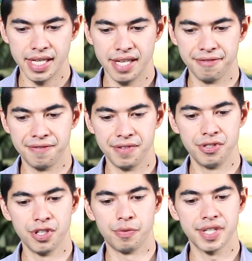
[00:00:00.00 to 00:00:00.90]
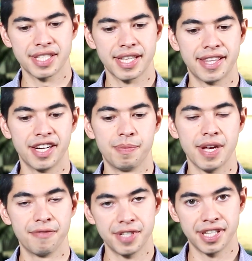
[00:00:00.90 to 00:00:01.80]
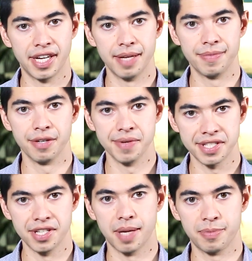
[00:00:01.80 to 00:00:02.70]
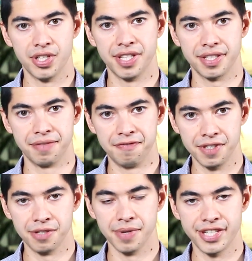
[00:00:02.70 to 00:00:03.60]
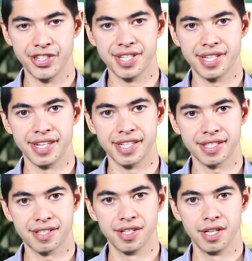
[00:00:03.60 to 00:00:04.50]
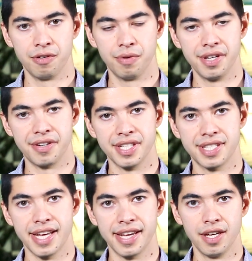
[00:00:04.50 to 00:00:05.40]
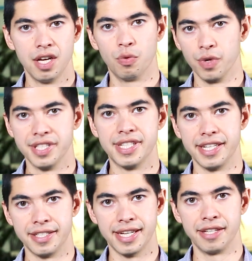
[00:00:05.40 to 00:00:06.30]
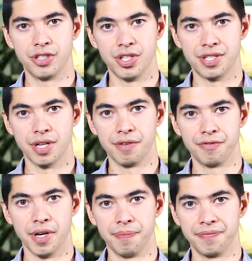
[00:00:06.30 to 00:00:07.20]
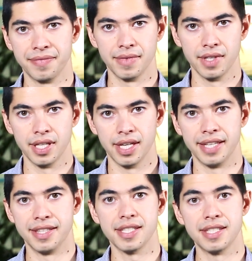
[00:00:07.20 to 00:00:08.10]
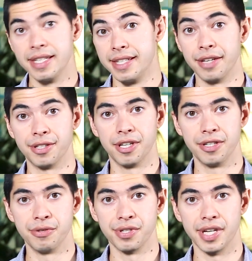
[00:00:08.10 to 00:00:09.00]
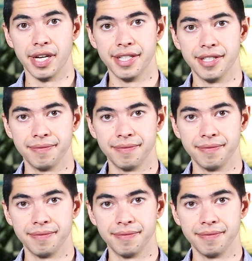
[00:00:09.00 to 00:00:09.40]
if you don't want to set that up every time, there is an option in the configuration settings where you can say where the Data Tailor should start from. And this is detailed in our user guide,